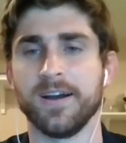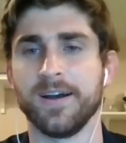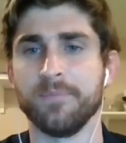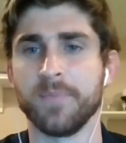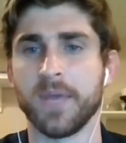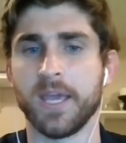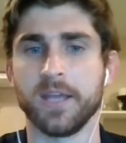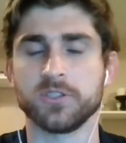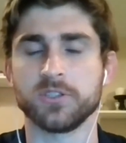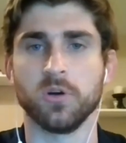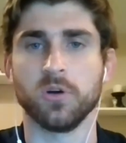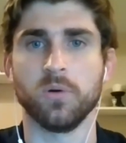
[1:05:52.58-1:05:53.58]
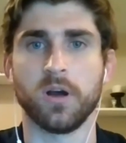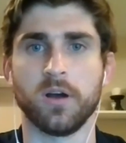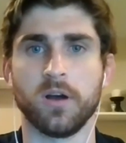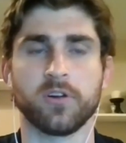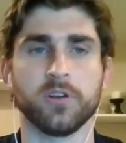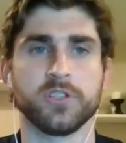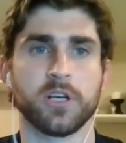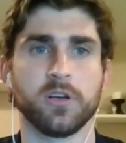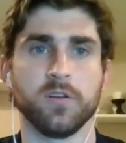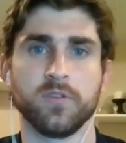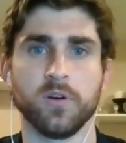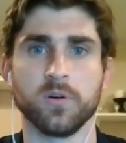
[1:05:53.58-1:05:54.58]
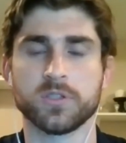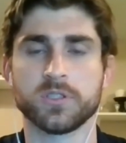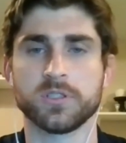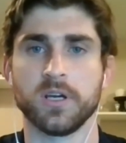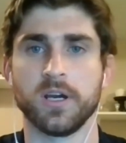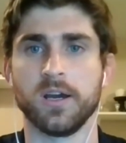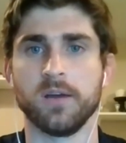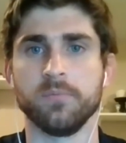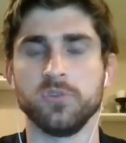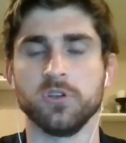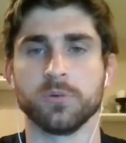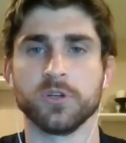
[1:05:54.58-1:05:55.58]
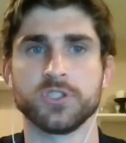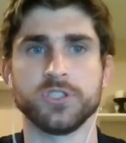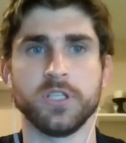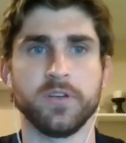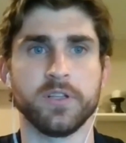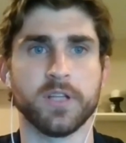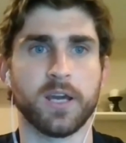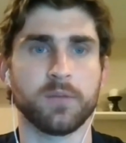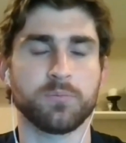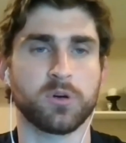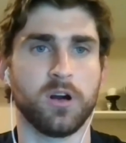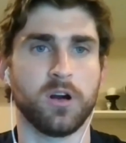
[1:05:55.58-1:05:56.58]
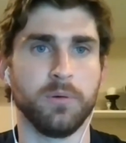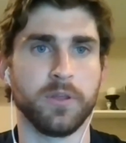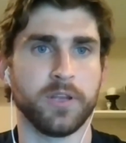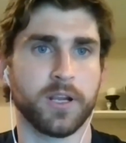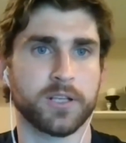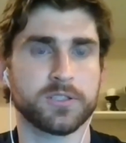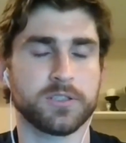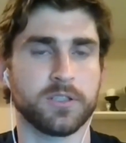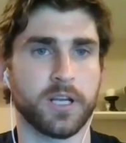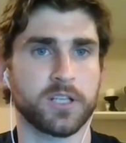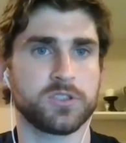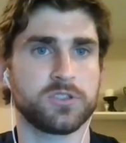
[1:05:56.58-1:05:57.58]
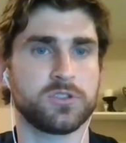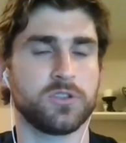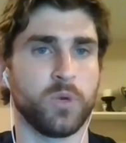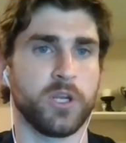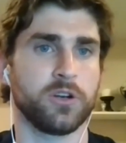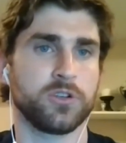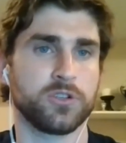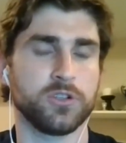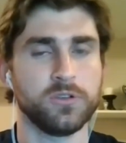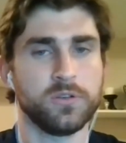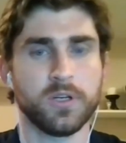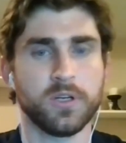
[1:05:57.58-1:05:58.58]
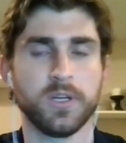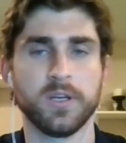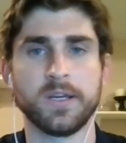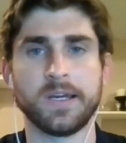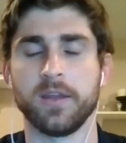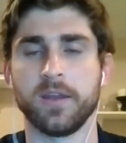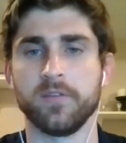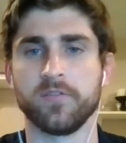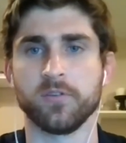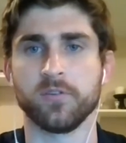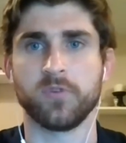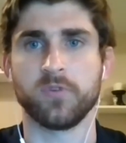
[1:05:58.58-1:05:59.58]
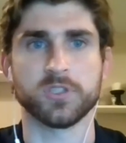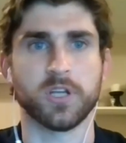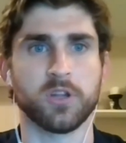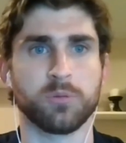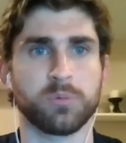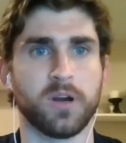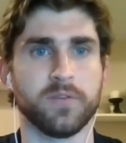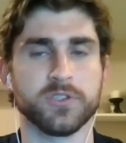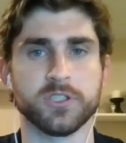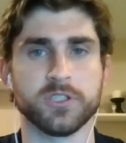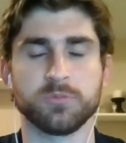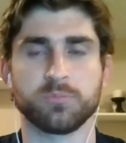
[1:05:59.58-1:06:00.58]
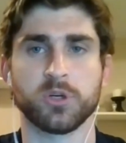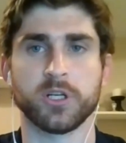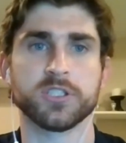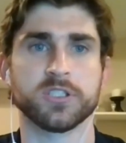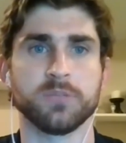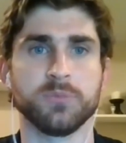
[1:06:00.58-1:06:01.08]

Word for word: Um, and so uh, for Ontario folks, um, you'll be receiving that probably the next the next week or two. And, and for folks in other provinces, pretty